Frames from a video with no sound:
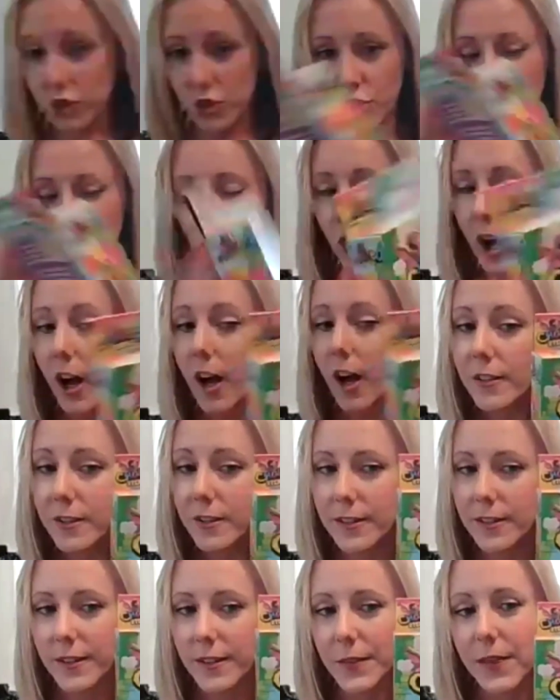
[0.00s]
Chalk.
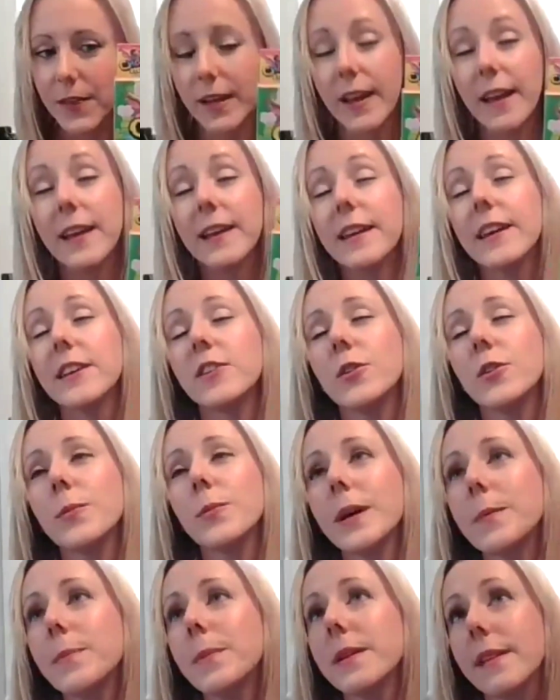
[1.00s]
Okay. And you
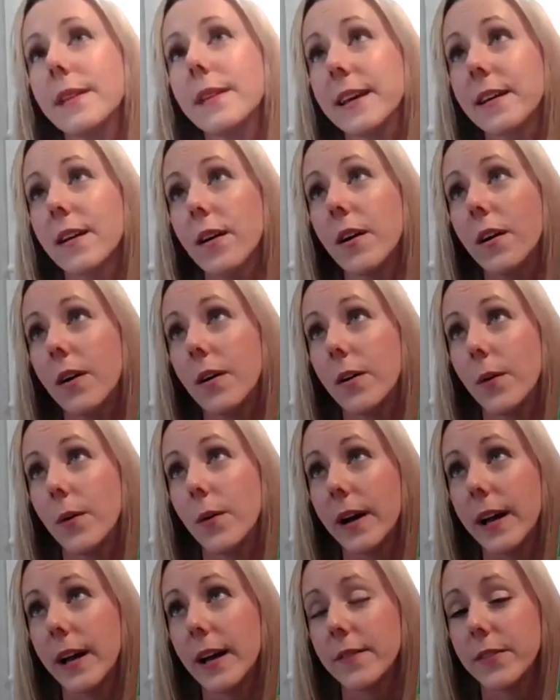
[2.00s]
might be like, oh,
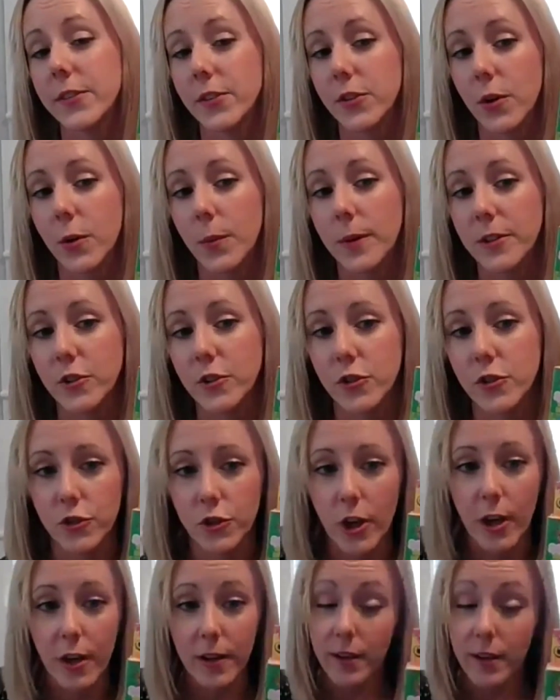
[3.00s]
I have so much
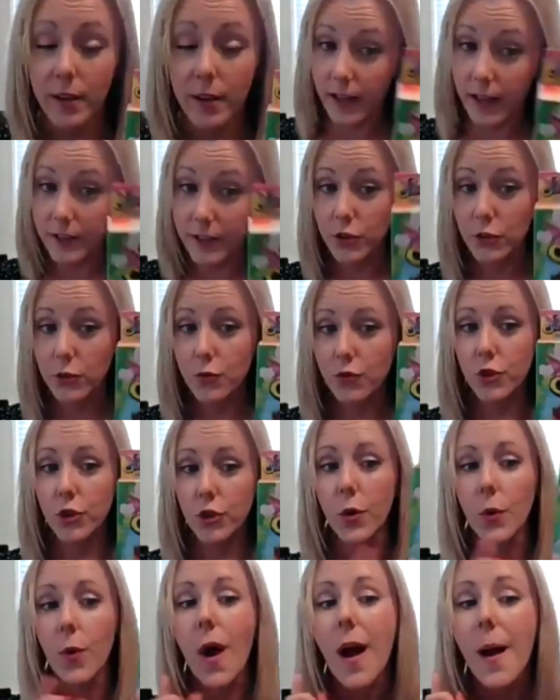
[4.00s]
chalk. And I do
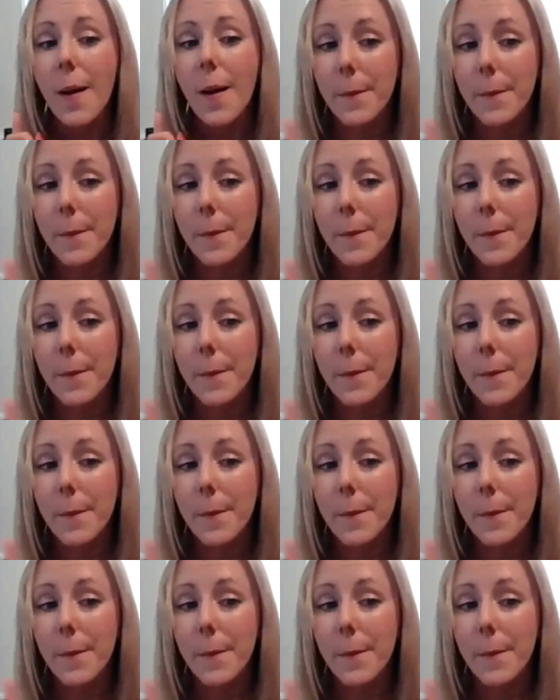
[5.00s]
too.